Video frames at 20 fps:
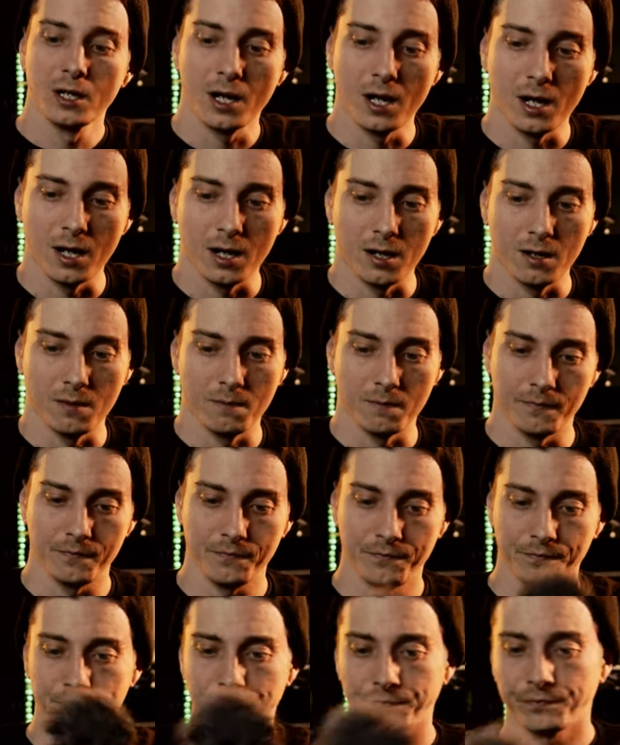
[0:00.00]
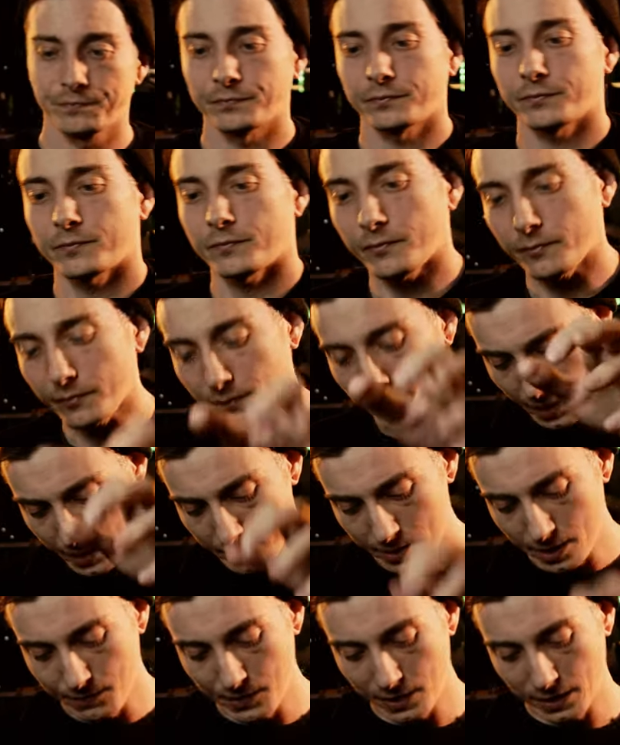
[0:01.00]
Um,
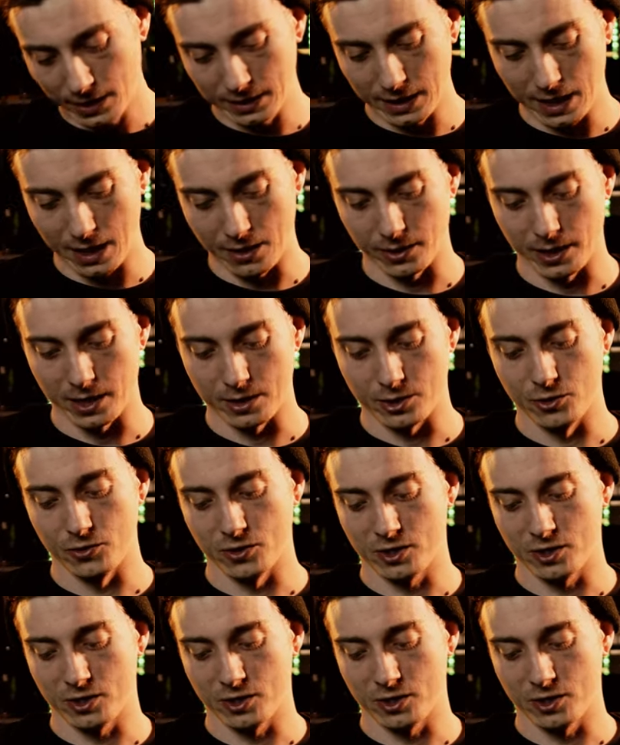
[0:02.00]
something like that will get you,